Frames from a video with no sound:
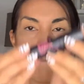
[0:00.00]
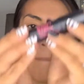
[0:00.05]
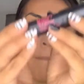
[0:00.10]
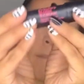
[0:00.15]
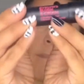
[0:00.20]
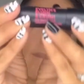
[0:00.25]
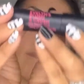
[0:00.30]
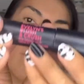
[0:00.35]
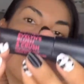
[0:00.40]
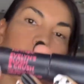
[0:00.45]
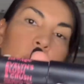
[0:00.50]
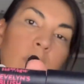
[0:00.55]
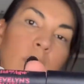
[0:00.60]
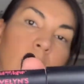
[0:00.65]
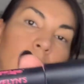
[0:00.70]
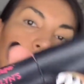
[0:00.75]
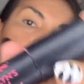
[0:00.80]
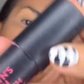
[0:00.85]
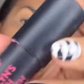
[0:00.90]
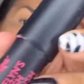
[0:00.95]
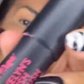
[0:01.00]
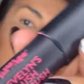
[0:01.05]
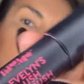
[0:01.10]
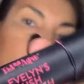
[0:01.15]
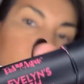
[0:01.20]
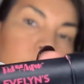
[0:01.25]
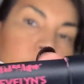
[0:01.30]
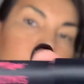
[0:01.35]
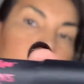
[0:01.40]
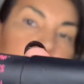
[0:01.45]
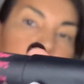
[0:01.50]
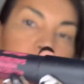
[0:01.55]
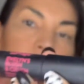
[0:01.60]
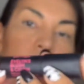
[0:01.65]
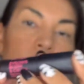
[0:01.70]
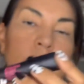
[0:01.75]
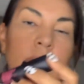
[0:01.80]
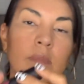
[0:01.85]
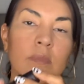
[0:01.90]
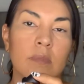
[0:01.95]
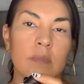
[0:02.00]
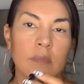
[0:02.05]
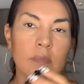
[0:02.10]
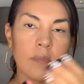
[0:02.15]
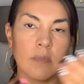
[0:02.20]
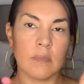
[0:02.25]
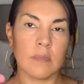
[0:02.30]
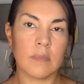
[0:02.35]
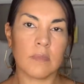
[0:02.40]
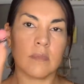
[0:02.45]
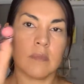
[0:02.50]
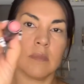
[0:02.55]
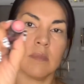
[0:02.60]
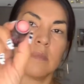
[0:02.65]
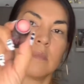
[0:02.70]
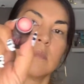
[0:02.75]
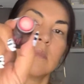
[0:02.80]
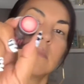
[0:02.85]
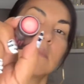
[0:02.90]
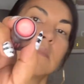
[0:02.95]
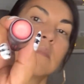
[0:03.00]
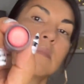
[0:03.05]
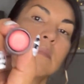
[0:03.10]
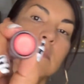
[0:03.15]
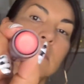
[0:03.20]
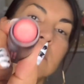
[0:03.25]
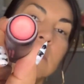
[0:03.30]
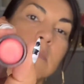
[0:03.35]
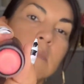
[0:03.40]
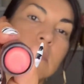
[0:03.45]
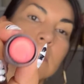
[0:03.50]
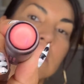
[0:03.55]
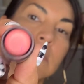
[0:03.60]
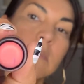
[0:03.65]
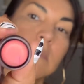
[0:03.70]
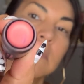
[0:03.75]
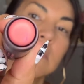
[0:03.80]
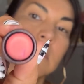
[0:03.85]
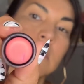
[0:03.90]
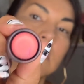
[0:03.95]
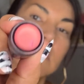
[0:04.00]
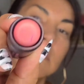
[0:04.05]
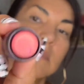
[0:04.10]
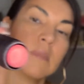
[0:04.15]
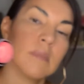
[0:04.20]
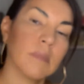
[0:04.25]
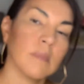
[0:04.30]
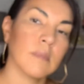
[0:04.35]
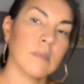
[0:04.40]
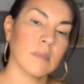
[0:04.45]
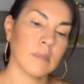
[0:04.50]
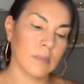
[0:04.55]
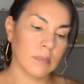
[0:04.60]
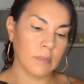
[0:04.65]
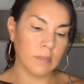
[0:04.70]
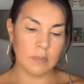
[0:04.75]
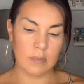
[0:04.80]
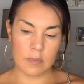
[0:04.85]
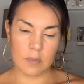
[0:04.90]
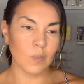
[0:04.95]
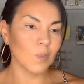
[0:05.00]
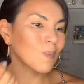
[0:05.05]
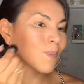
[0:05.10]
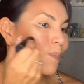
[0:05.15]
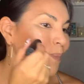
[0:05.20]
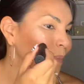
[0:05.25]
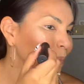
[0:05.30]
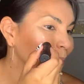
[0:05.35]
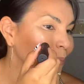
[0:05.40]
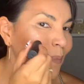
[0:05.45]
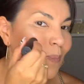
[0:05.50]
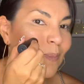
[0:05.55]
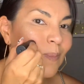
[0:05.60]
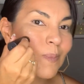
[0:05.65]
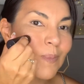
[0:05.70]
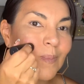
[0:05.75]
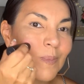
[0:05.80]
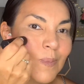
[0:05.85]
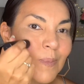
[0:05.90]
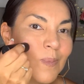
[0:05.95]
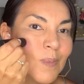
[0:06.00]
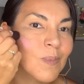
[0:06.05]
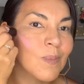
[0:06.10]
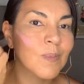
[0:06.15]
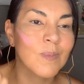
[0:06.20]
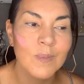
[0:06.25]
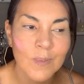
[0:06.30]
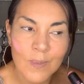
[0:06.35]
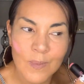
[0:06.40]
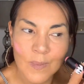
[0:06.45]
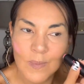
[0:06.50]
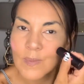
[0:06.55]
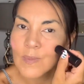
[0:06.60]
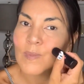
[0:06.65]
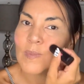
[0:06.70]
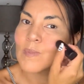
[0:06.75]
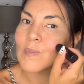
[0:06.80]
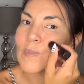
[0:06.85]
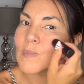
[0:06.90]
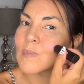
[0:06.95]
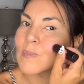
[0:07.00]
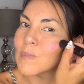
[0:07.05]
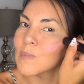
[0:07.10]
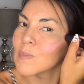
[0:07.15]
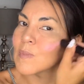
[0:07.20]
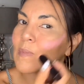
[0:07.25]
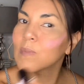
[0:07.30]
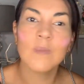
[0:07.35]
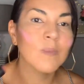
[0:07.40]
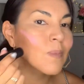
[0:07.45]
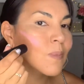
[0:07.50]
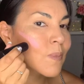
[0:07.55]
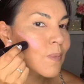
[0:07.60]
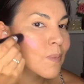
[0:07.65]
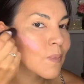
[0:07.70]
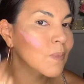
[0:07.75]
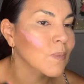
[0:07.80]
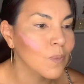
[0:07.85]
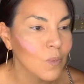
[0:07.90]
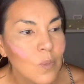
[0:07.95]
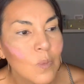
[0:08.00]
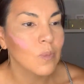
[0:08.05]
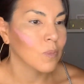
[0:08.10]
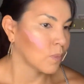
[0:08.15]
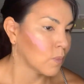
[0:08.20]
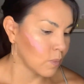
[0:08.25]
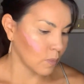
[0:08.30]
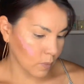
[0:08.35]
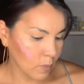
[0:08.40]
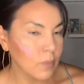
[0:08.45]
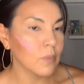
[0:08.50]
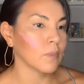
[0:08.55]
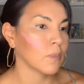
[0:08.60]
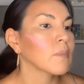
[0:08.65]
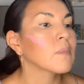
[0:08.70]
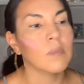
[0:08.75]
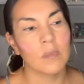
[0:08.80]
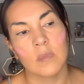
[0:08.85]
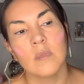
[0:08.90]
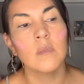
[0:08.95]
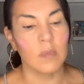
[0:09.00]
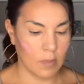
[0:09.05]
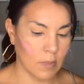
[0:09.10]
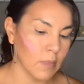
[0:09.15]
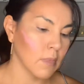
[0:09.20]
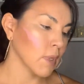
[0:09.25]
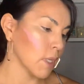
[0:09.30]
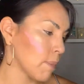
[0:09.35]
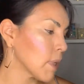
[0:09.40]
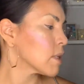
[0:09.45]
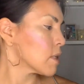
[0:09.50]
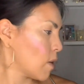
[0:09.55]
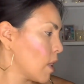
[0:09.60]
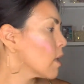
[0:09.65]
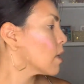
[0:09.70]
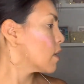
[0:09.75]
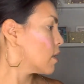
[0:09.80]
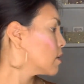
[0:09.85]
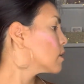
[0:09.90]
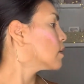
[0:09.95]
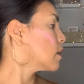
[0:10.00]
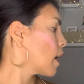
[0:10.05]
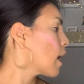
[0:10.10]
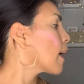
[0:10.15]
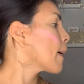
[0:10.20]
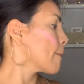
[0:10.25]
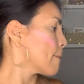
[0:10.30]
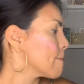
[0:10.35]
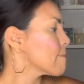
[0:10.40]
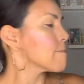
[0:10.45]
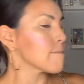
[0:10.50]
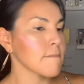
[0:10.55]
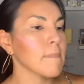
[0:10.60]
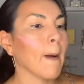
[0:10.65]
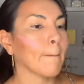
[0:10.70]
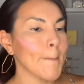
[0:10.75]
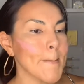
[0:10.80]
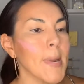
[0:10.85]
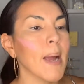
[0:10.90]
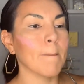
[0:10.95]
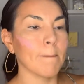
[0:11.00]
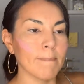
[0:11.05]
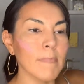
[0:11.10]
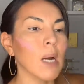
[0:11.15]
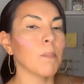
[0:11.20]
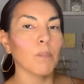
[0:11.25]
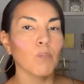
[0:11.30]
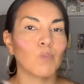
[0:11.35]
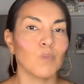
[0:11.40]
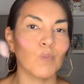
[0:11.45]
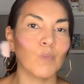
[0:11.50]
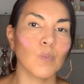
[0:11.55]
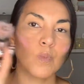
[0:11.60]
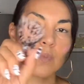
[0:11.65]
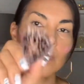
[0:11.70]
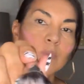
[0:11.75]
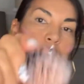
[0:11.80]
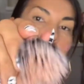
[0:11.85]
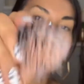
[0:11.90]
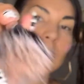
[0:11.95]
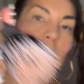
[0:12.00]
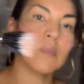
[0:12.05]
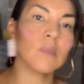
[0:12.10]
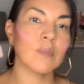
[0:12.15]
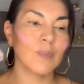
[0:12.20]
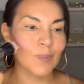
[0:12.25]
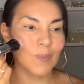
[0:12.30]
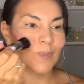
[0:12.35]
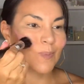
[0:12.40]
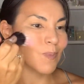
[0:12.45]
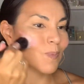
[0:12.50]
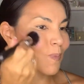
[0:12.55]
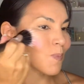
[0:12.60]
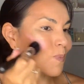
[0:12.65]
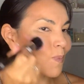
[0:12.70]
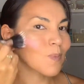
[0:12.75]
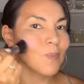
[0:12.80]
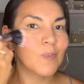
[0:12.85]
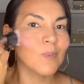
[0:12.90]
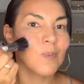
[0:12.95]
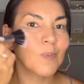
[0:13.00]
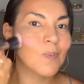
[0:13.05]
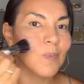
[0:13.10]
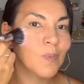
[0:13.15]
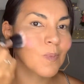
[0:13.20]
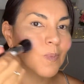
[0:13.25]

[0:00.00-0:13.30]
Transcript: If there is anything I love as much as highlighter, it would have to be blush. This is the Evelyn's Blush and Crush Cream Blush by Red Aspen. I'm using mine in the shade Pink Dragon Fruit.